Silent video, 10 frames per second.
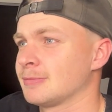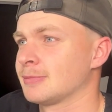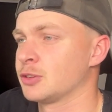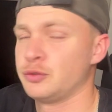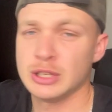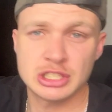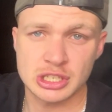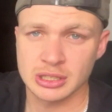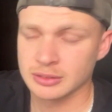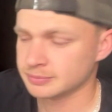
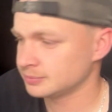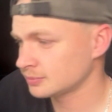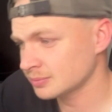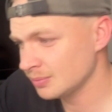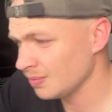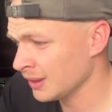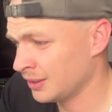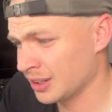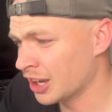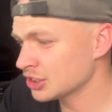Fiji.
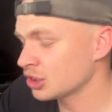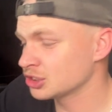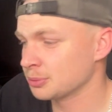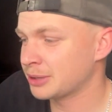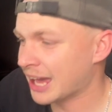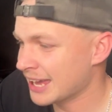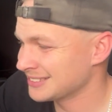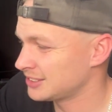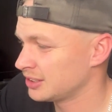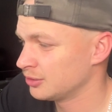The guy's got some
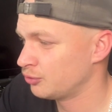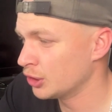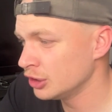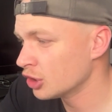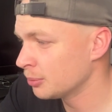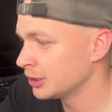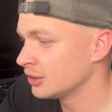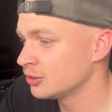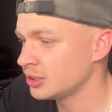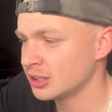gas, very
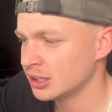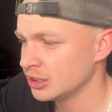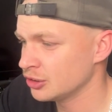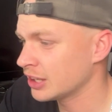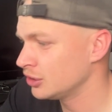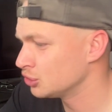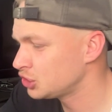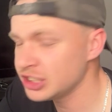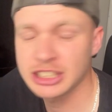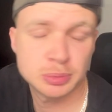dominant. You
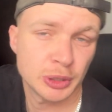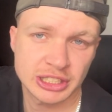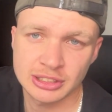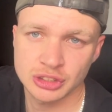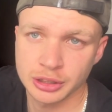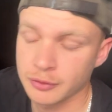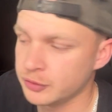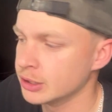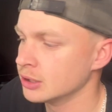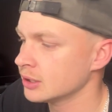see his presence on the
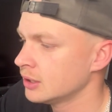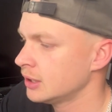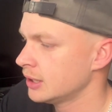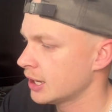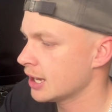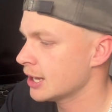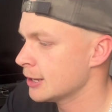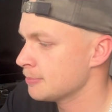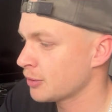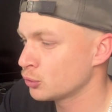field.
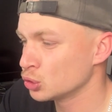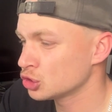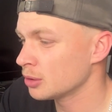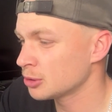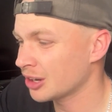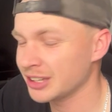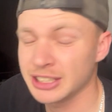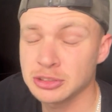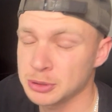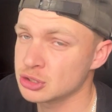Of course, Tom Curry,
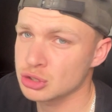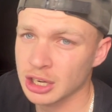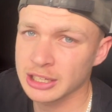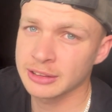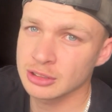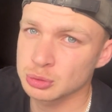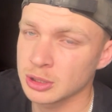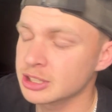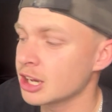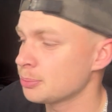he's been struggling in this
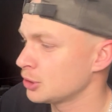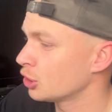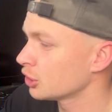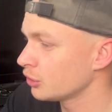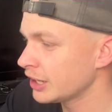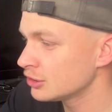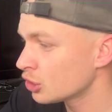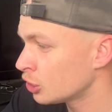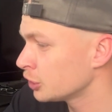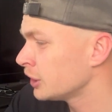World Cup, got a red
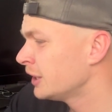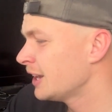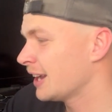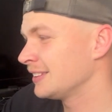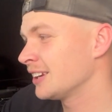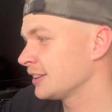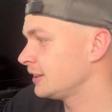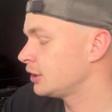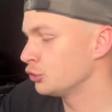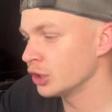card, and then I
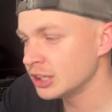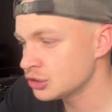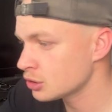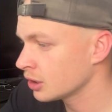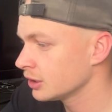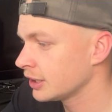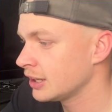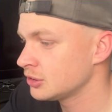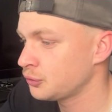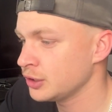think he really struggled
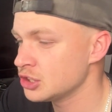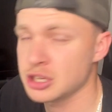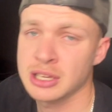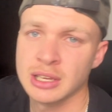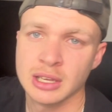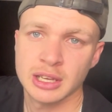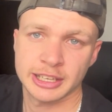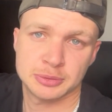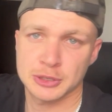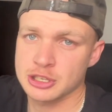against Fiji,
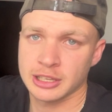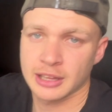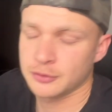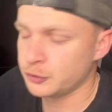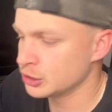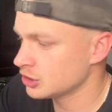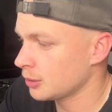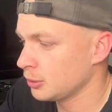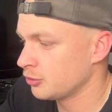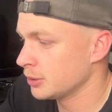especially in that first
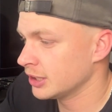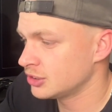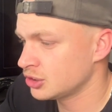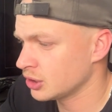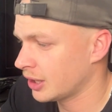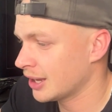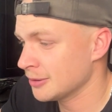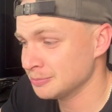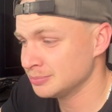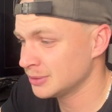couple of minutes,
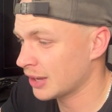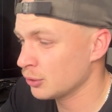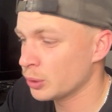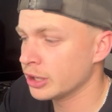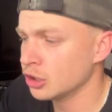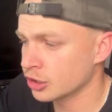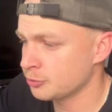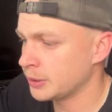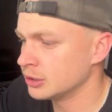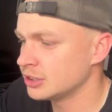gave away a lot of
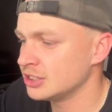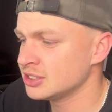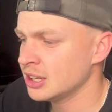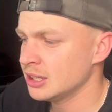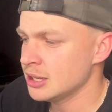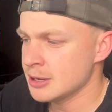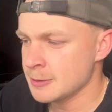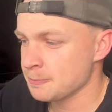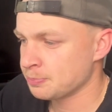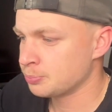penalties.
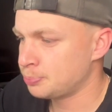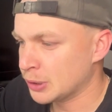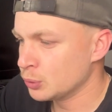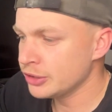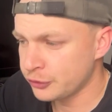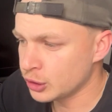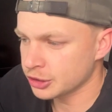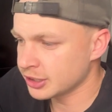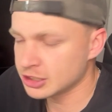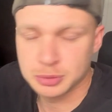But we've got
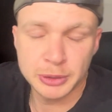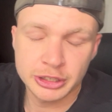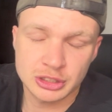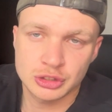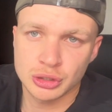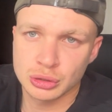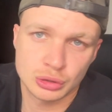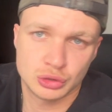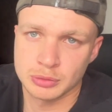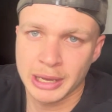the experience
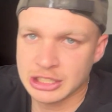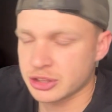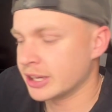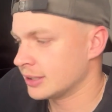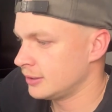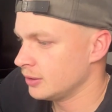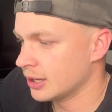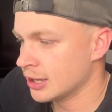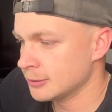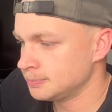to match that.
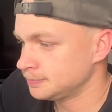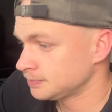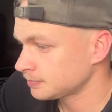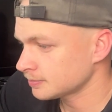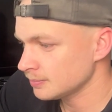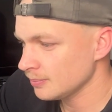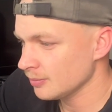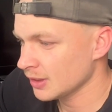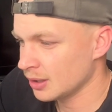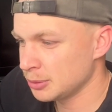
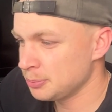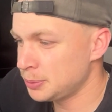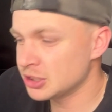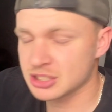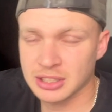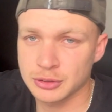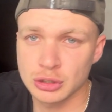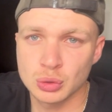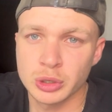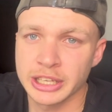I mean, Pieter Steph de
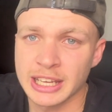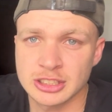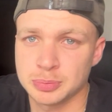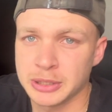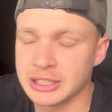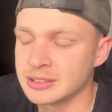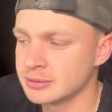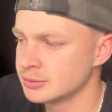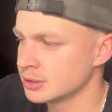Tooy has been